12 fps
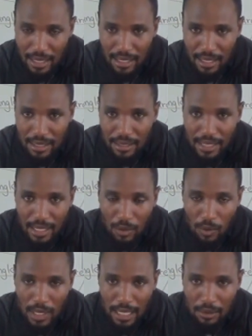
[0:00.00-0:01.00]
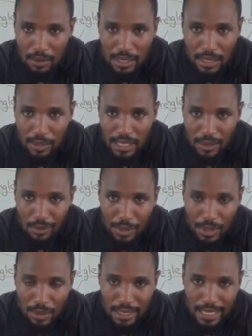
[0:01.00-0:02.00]
There was a question
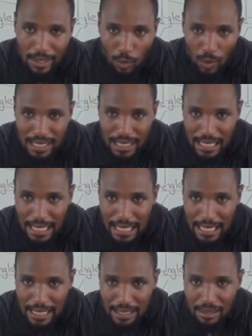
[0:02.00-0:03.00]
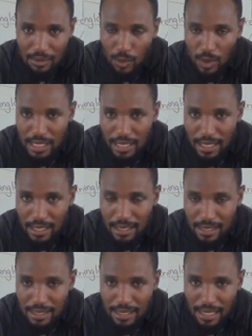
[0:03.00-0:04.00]
like, what's a line? We said it
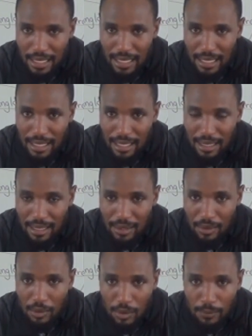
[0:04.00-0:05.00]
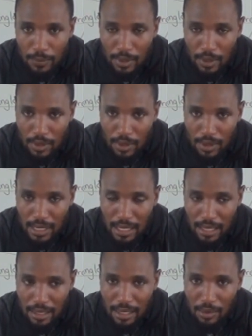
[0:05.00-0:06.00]
is a group or
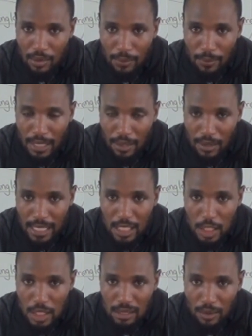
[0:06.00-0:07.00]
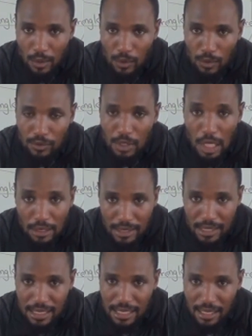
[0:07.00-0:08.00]
a collection of dots.